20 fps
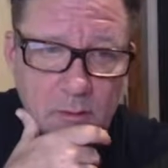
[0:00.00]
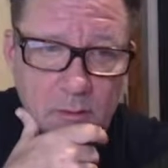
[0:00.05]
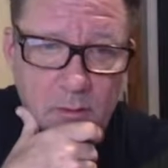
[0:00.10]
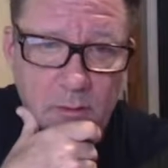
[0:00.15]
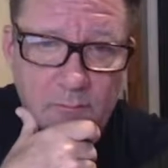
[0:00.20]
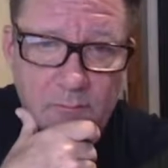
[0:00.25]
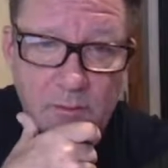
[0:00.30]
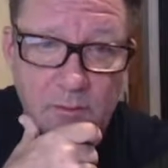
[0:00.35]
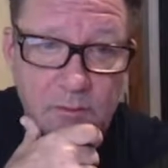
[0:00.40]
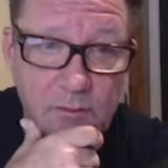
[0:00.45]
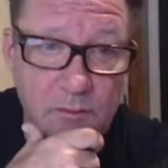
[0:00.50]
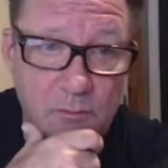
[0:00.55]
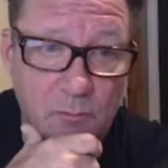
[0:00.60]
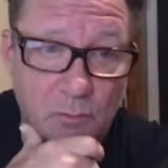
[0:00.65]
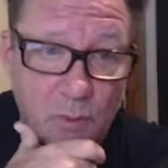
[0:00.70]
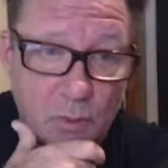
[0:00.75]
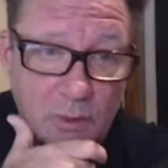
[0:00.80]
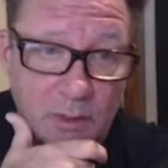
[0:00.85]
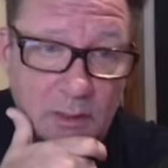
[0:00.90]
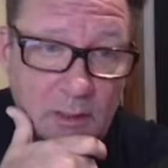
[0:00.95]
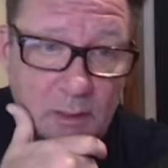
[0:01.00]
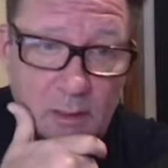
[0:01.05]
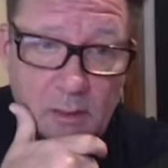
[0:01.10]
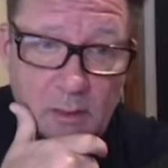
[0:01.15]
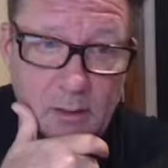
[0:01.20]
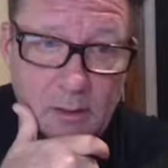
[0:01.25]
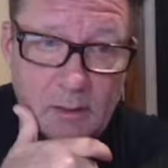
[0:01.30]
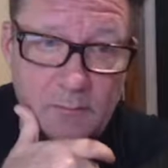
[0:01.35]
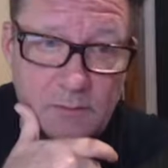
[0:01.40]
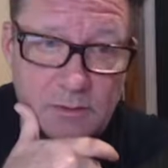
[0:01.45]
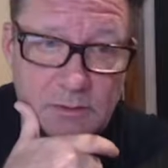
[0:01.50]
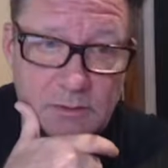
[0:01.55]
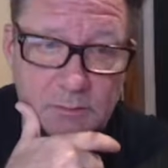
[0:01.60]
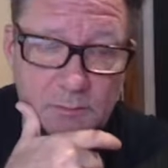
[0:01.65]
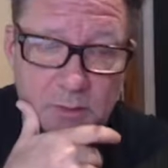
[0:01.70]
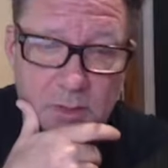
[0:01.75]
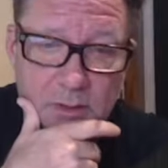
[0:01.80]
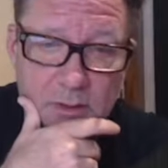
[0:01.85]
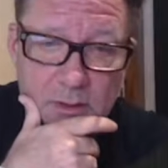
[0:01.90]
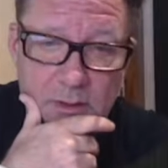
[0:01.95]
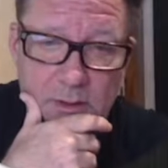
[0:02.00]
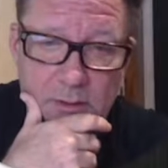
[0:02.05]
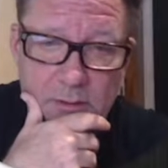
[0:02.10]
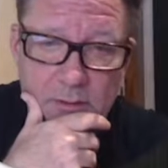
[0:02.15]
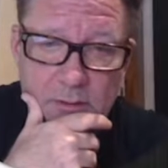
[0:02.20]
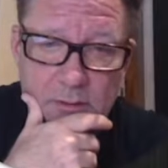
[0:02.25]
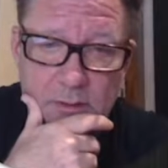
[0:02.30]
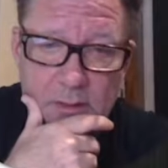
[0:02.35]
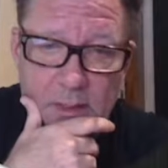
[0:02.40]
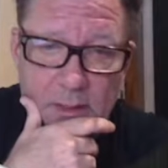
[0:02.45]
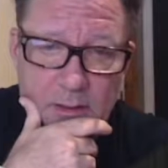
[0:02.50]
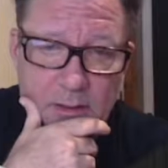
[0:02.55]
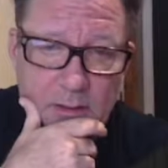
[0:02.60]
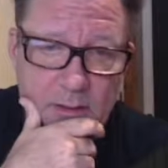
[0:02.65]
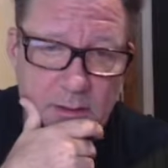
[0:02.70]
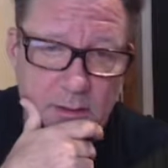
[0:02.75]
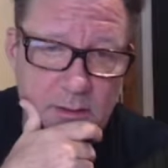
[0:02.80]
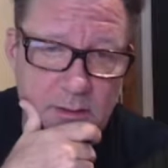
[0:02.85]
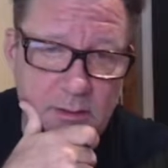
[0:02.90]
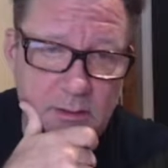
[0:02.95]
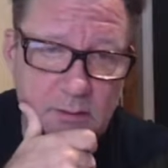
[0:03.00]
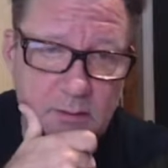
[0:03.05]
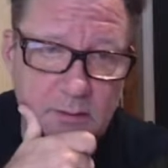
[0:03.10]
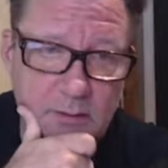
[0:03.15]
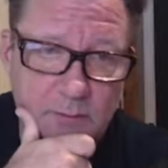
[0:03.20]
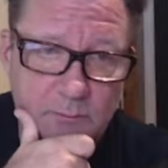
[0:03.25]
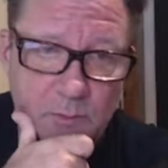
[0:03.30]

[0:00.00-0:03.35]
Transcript: if they're still working on it, they haven't submitted it, to edit this.